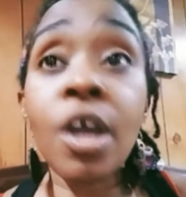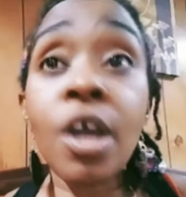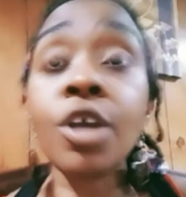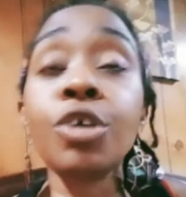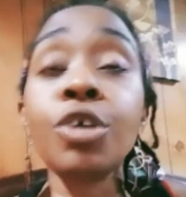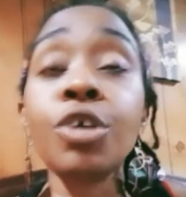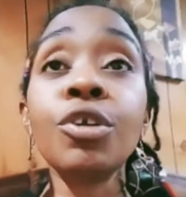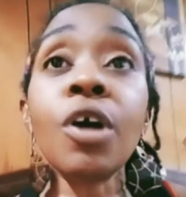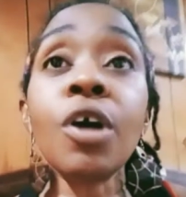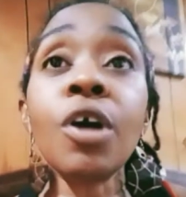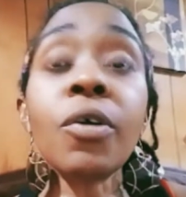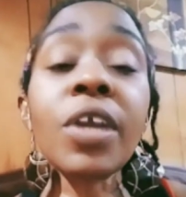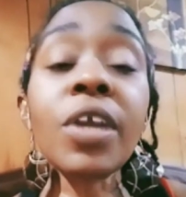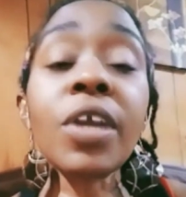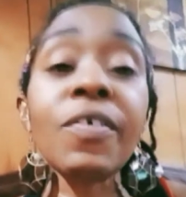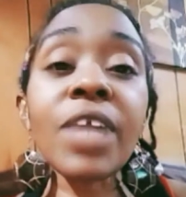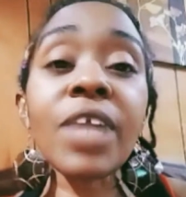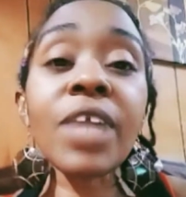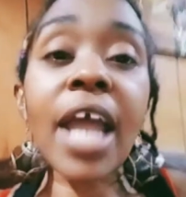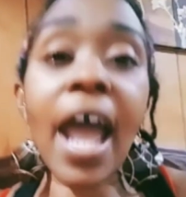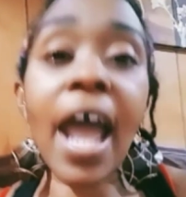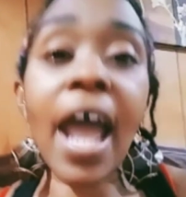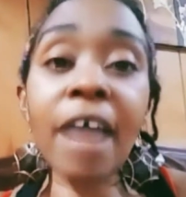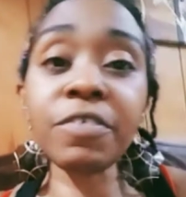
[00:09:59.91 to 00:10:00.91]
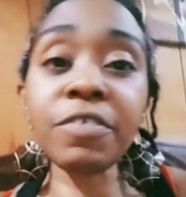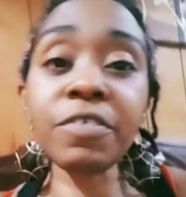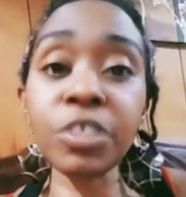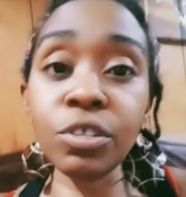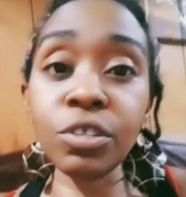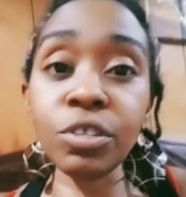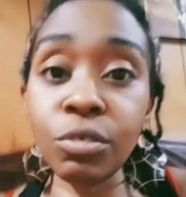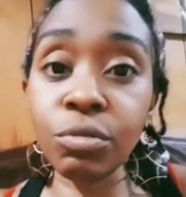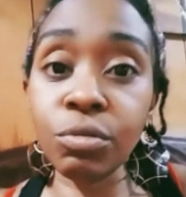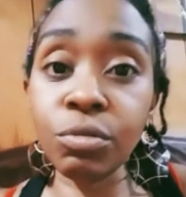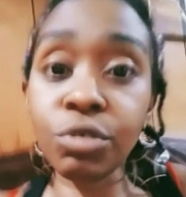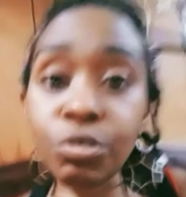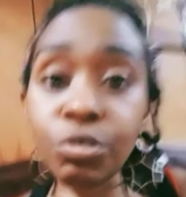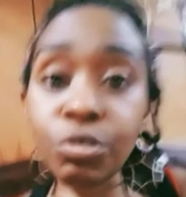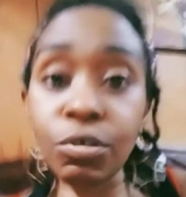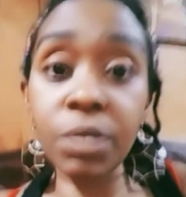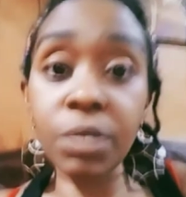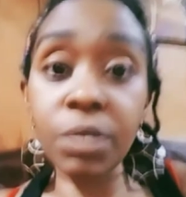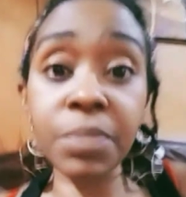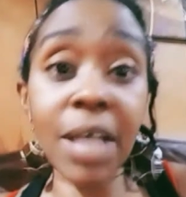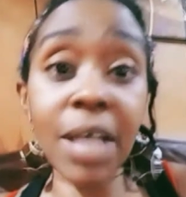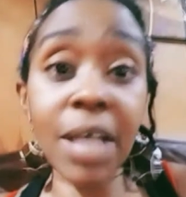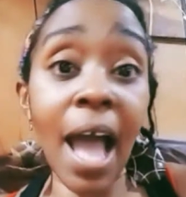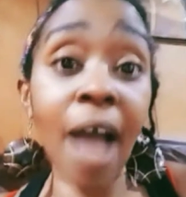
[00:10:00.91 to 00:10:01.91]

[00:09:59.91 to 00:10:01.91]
You don't even have to do strips.